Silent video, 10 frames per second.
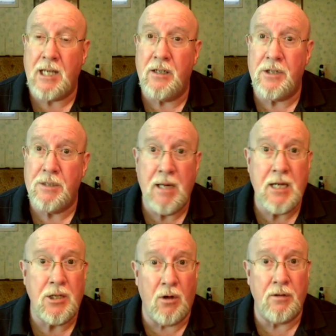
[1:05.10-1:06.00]
text of their
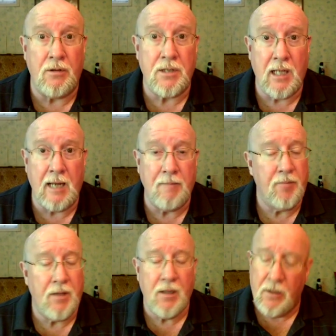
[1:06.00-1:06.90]
speech on their
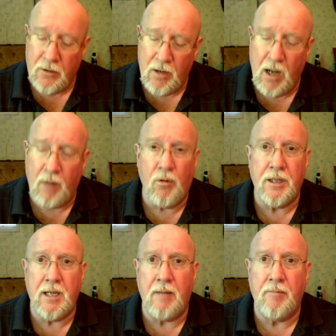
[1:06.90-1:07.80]
slide. Do
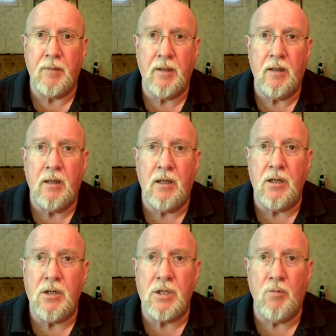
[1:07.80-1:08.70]
not want that.
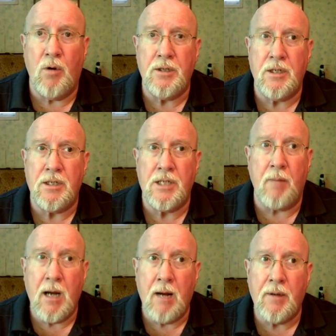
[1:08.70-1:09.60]
You just want to
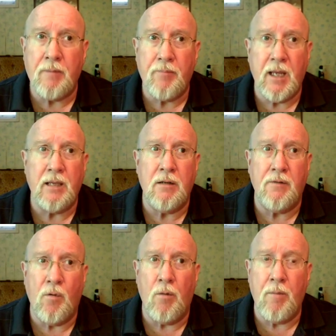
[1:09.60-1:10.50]
sum up
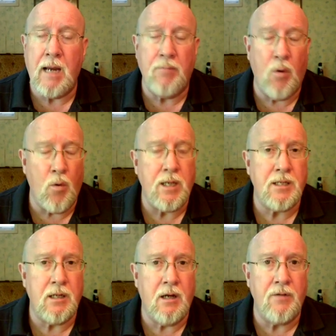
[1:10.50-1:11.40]
in the 4 main
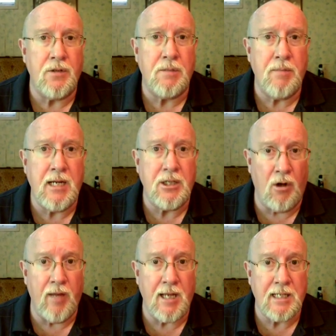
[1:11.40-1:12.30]
points of your
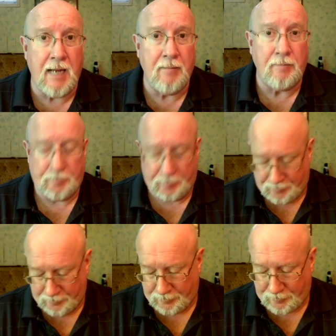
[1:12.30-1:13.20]
speech on that slide.
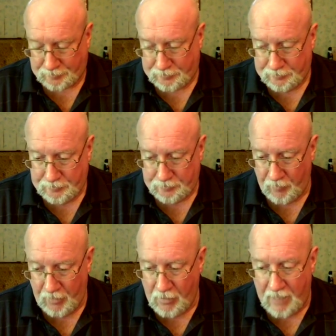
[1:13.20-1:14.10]

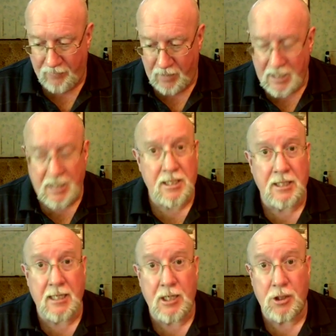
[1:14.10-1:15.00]
Okay, for
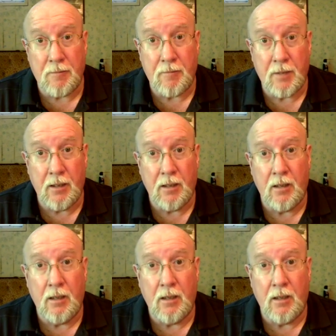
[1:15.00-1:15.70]
any discussion,